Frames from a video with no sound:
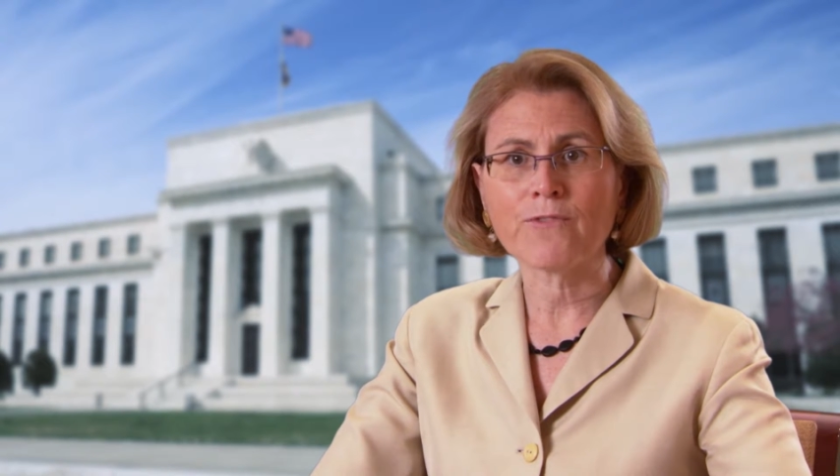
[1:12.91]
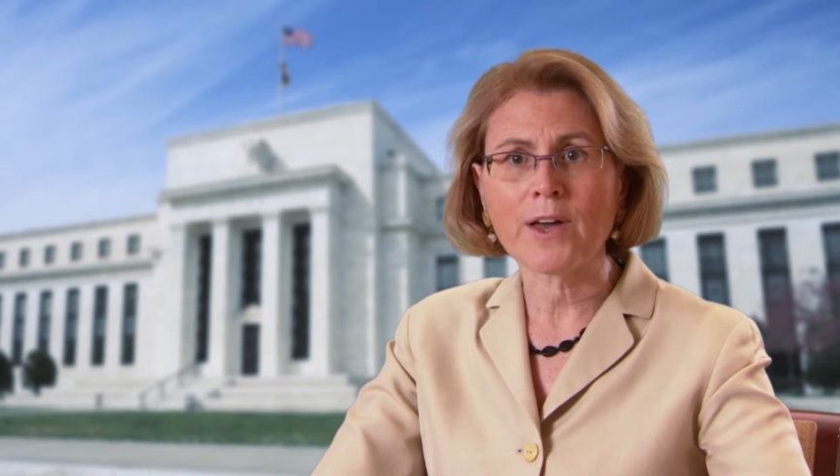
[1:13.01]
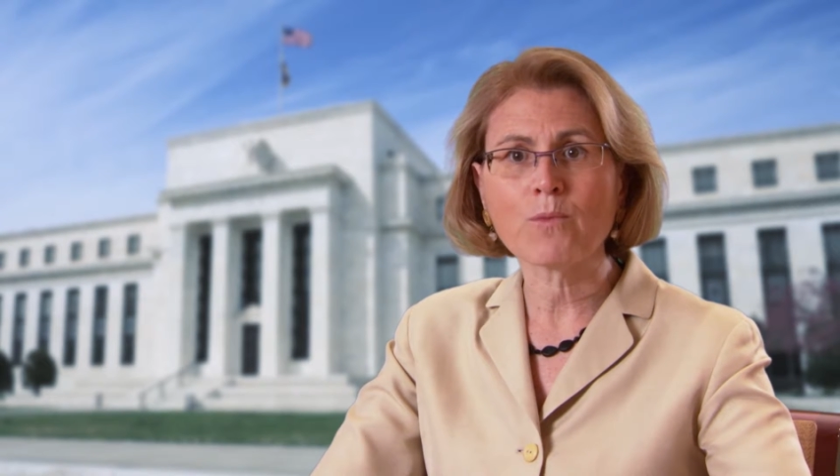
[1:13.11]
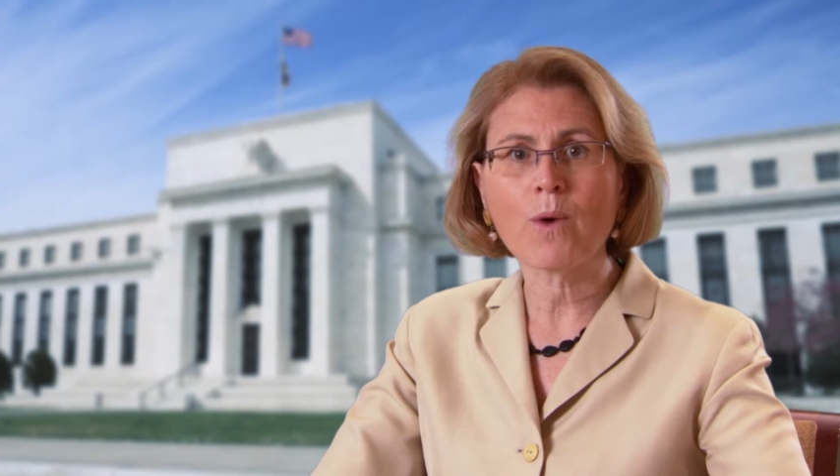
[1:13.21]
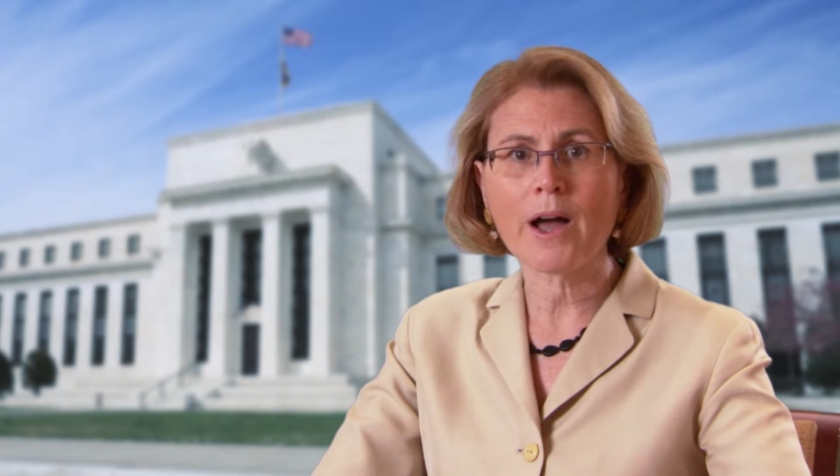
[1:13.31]

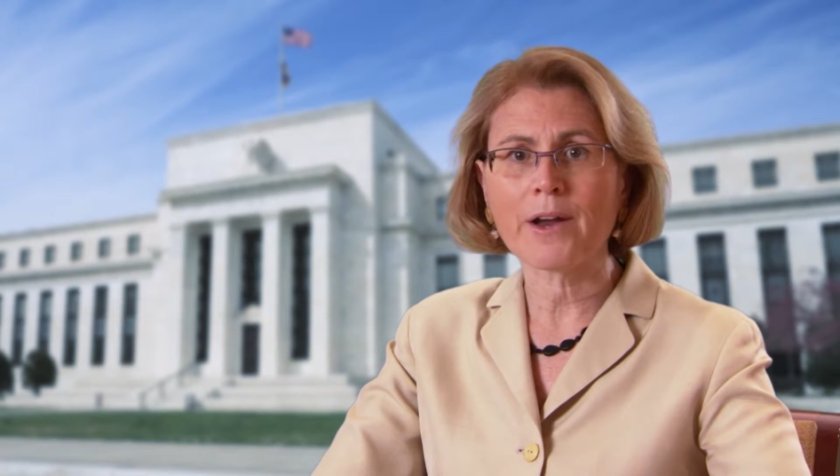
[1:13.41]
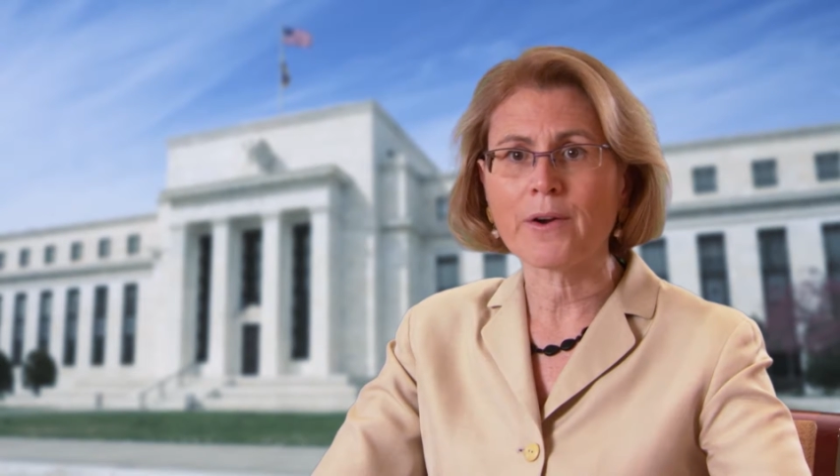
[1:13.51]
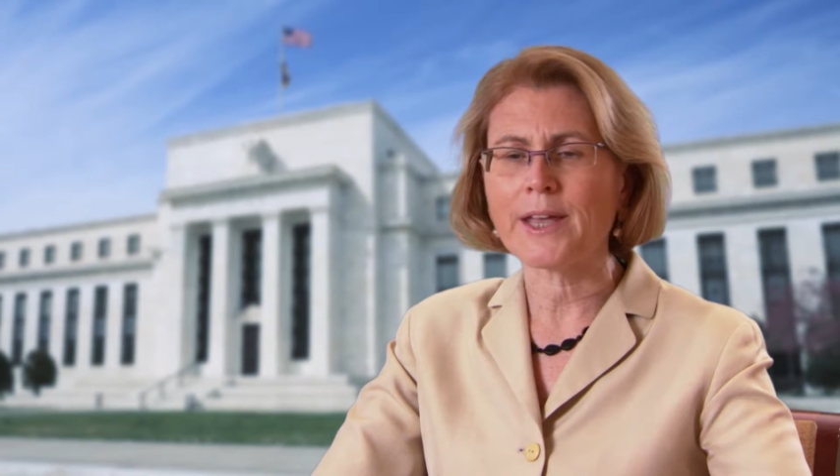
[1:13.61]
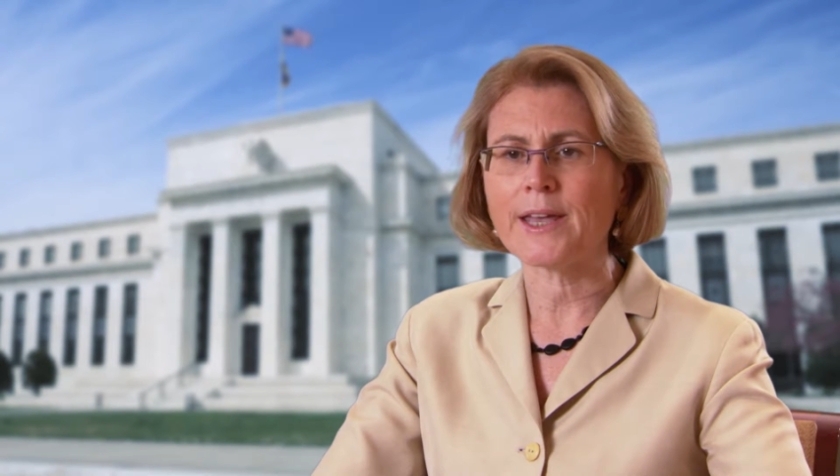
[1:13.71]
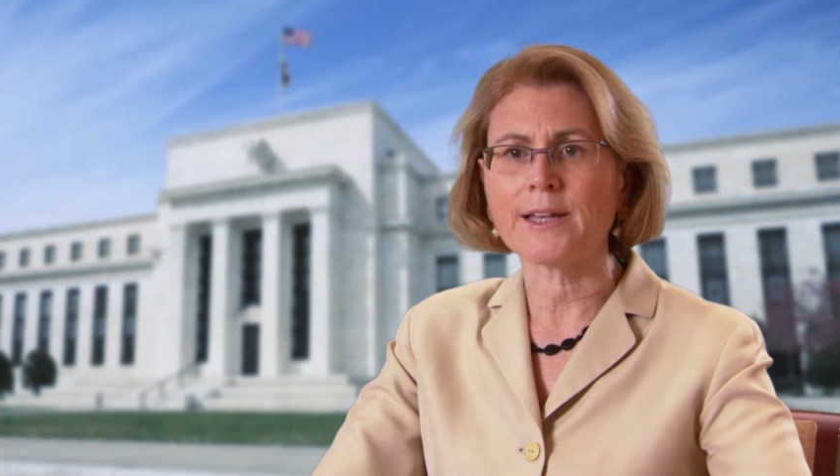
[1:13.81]

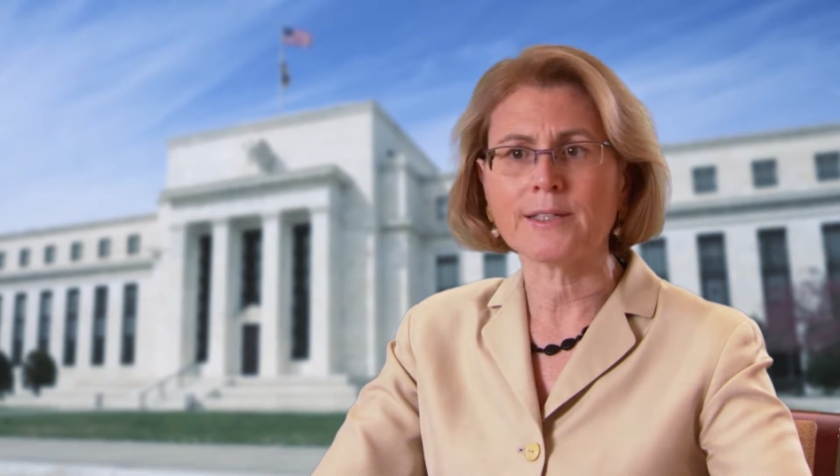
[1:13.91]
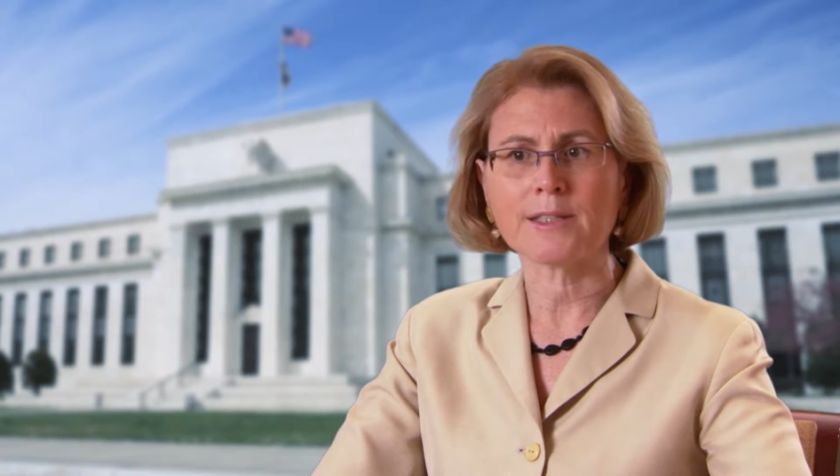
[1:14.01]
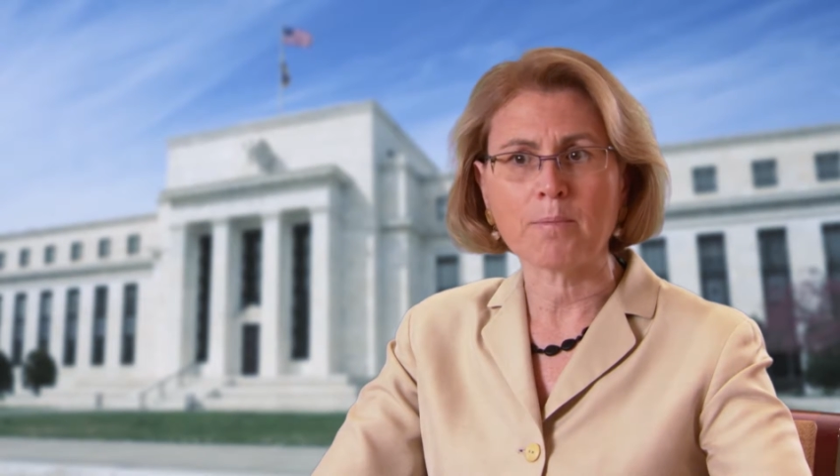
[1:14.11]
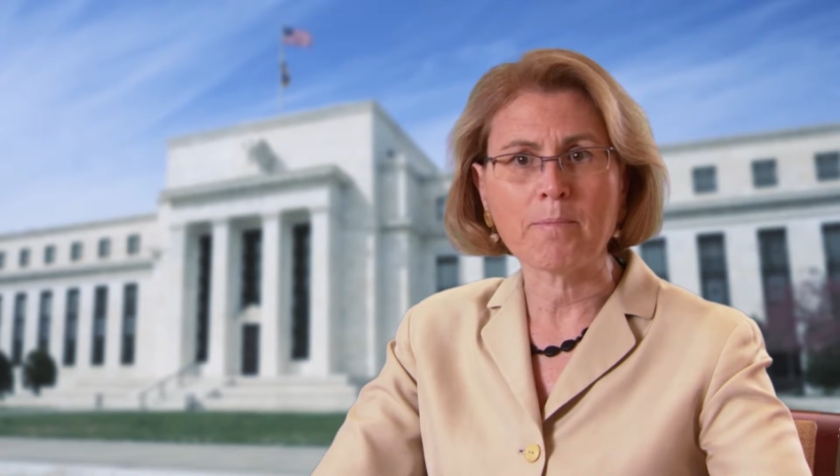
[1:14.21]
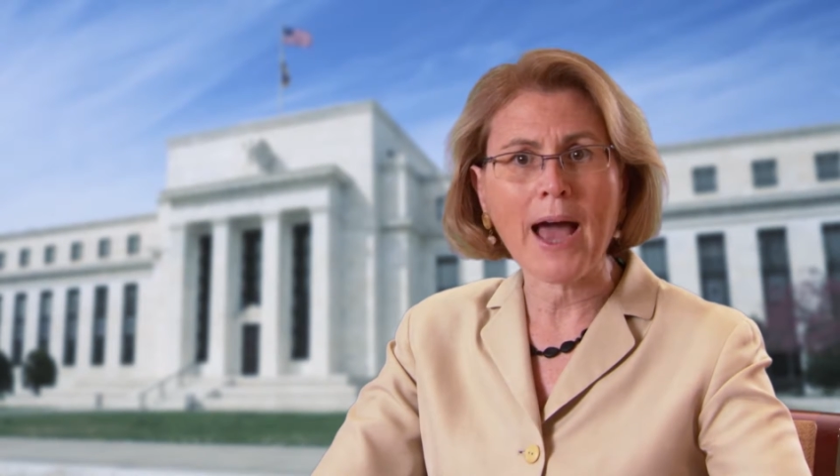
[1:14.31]
Fedwire is
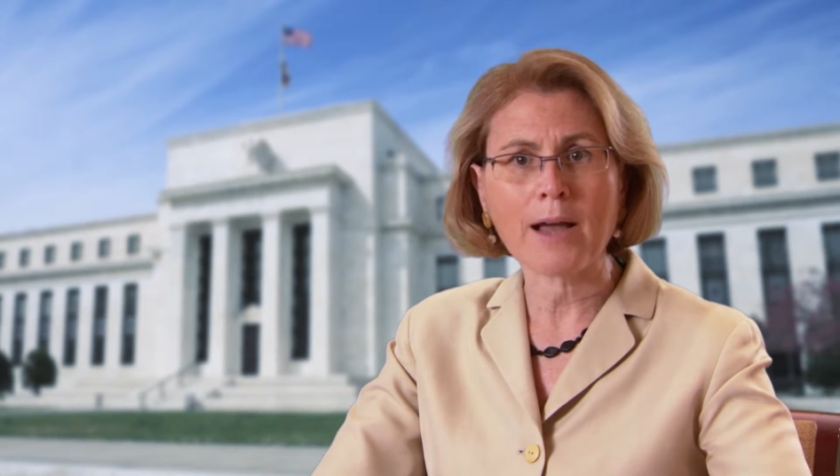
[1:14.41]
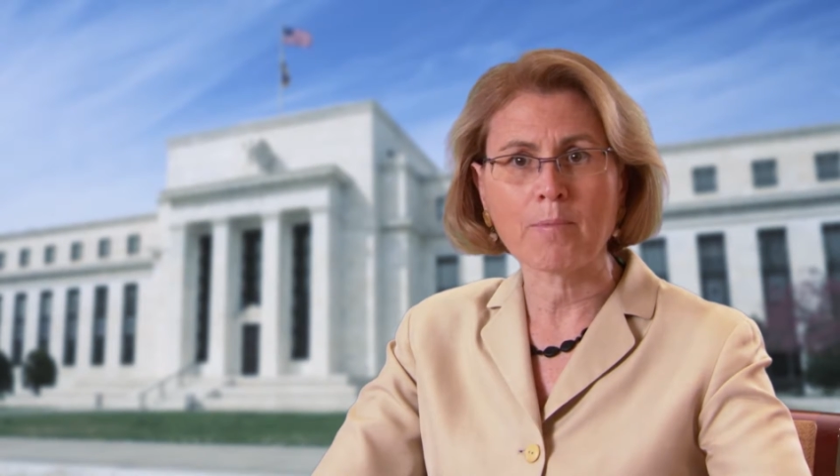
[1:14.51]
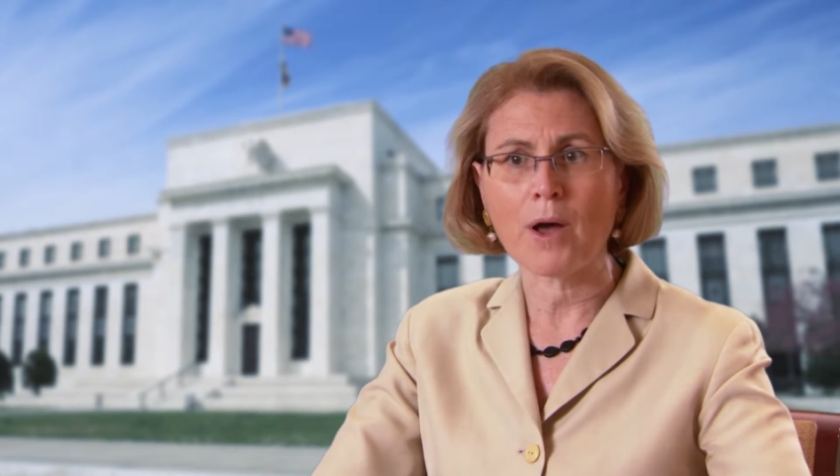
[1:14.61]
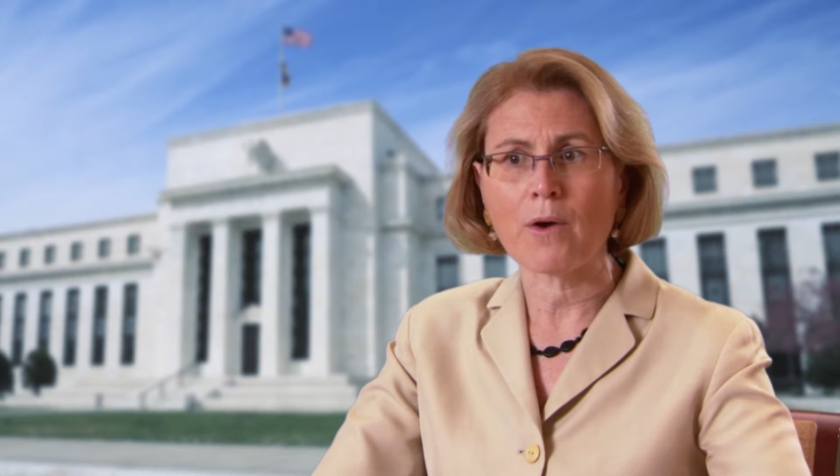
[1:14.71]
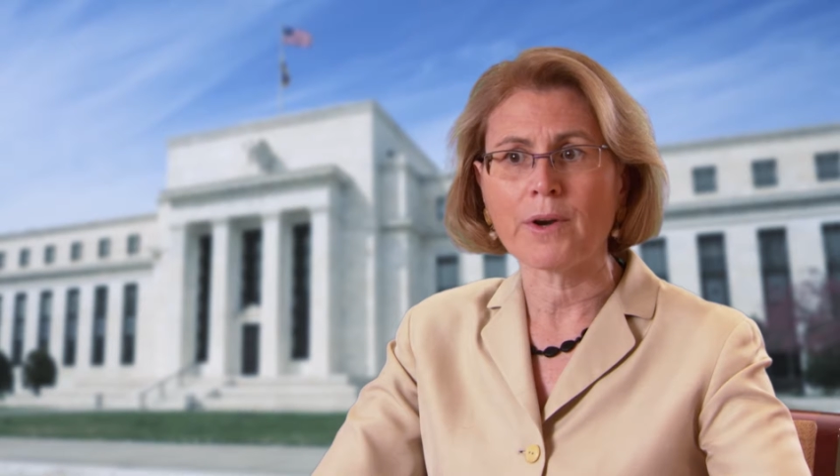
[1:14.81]
the
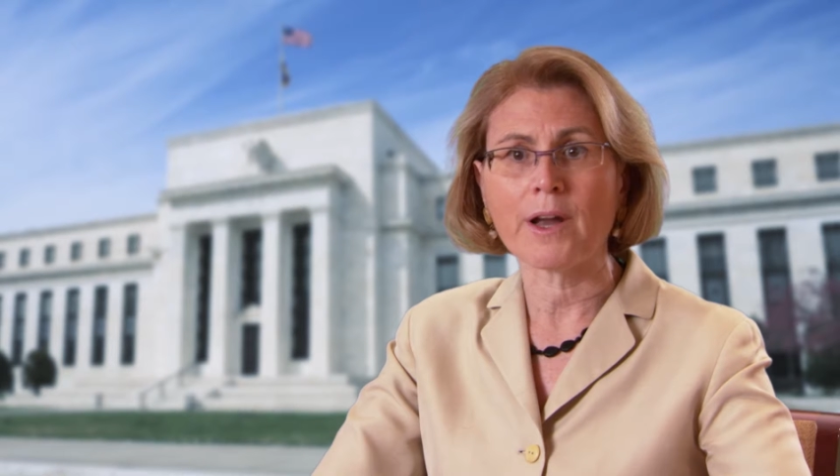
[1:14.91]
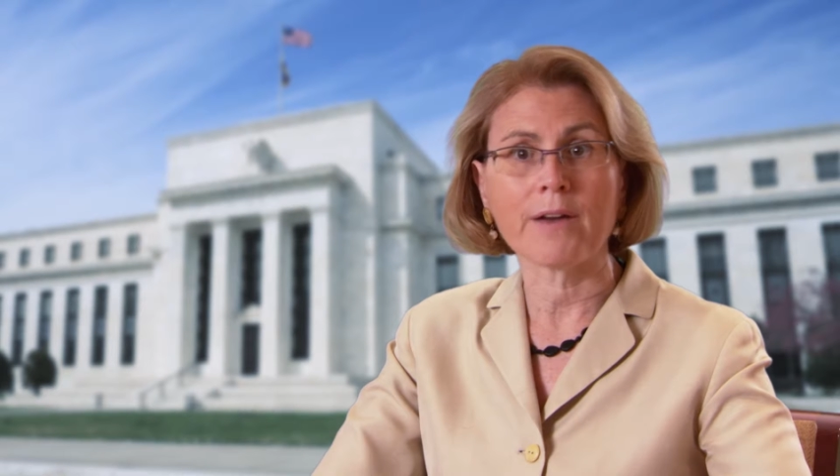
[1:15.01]
backbone